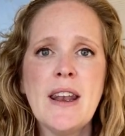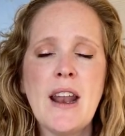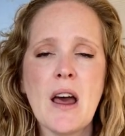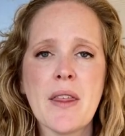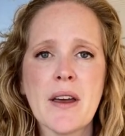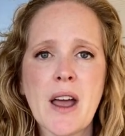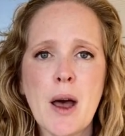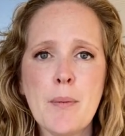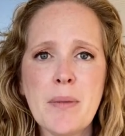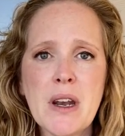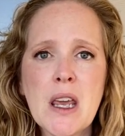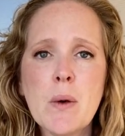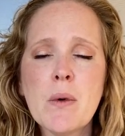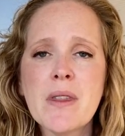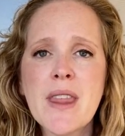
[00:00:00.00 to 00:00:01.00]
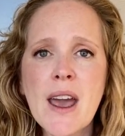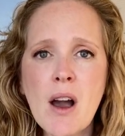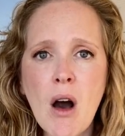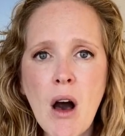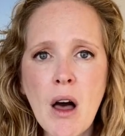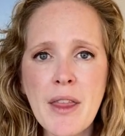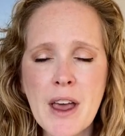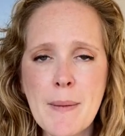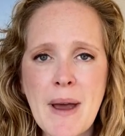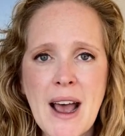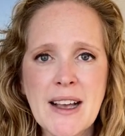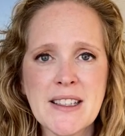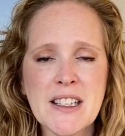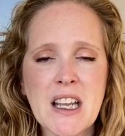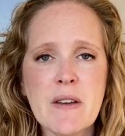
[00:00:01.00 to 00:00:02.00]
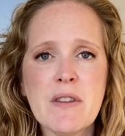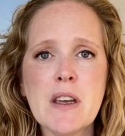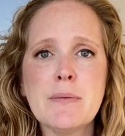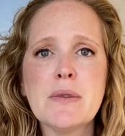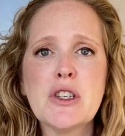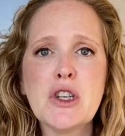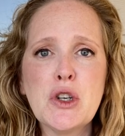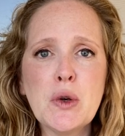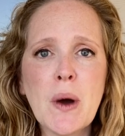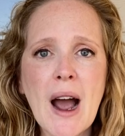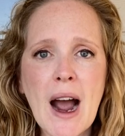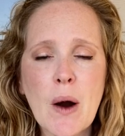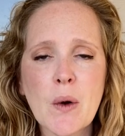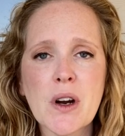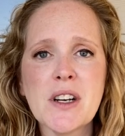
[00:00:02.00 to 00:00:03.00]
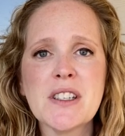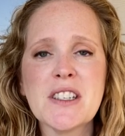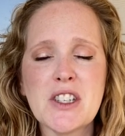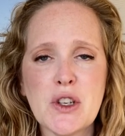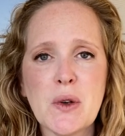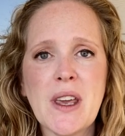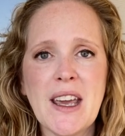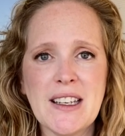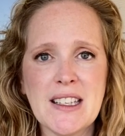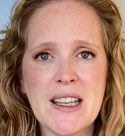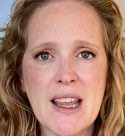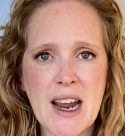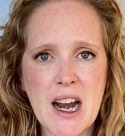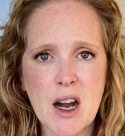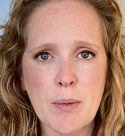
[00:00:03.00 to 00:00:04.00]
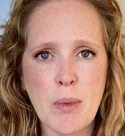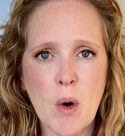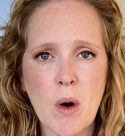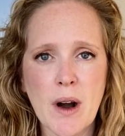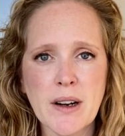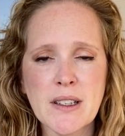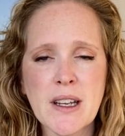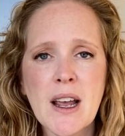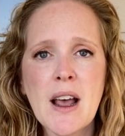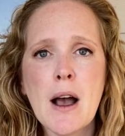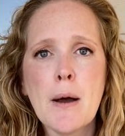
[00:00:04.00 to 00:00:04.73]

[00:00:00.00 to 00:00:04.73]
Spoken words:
Now the company, when they call them, has to give them 2 hours to get to the airport,